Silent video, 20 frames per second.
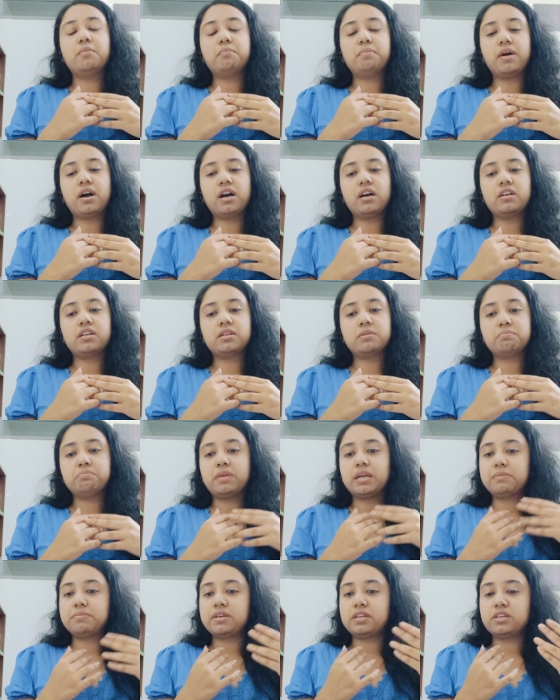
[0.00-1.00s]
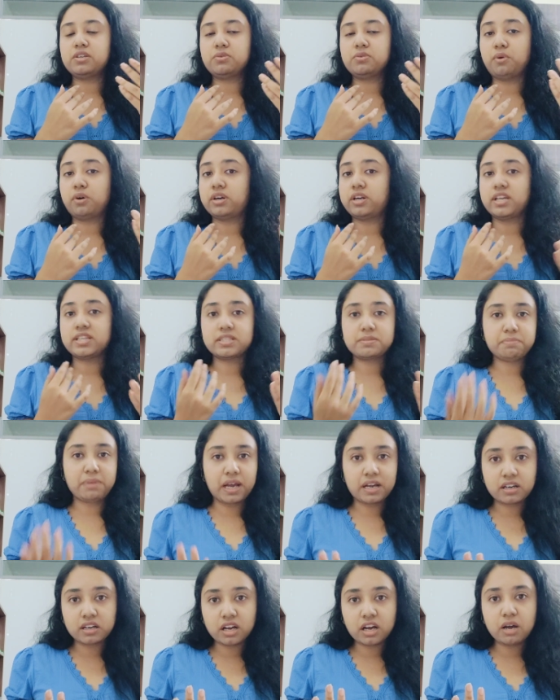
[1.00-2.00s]
but maybe you want it as a
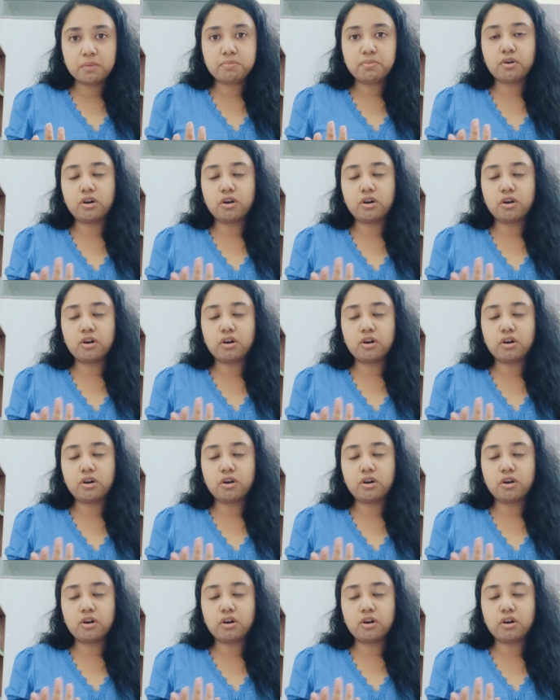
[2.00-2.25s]
backup,